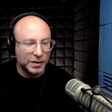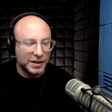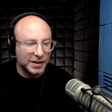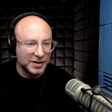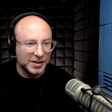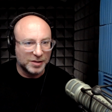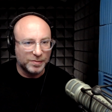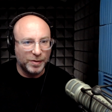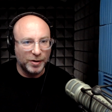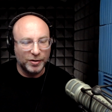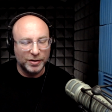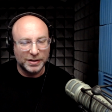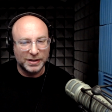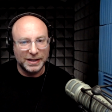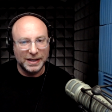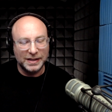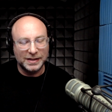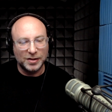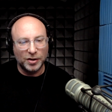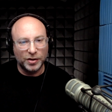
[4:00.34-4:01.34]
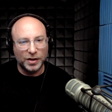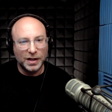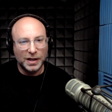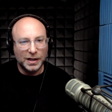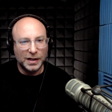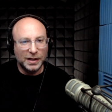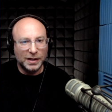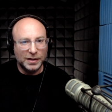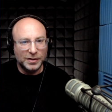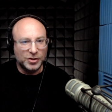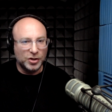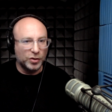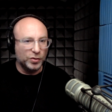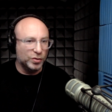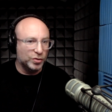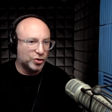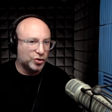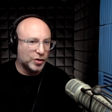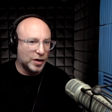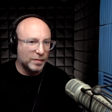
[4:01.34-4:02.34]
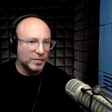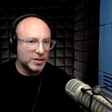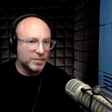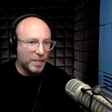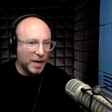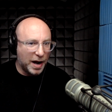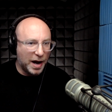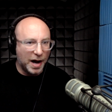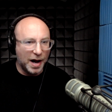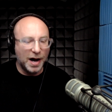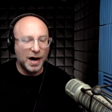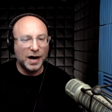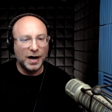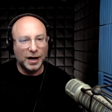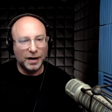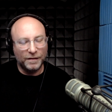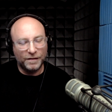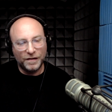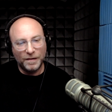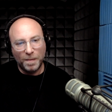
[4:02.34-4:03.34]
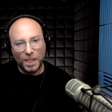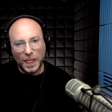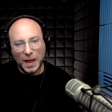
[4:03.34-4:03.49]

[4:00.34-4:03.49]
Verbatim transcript: conspiracies on Donald Trump's behalf,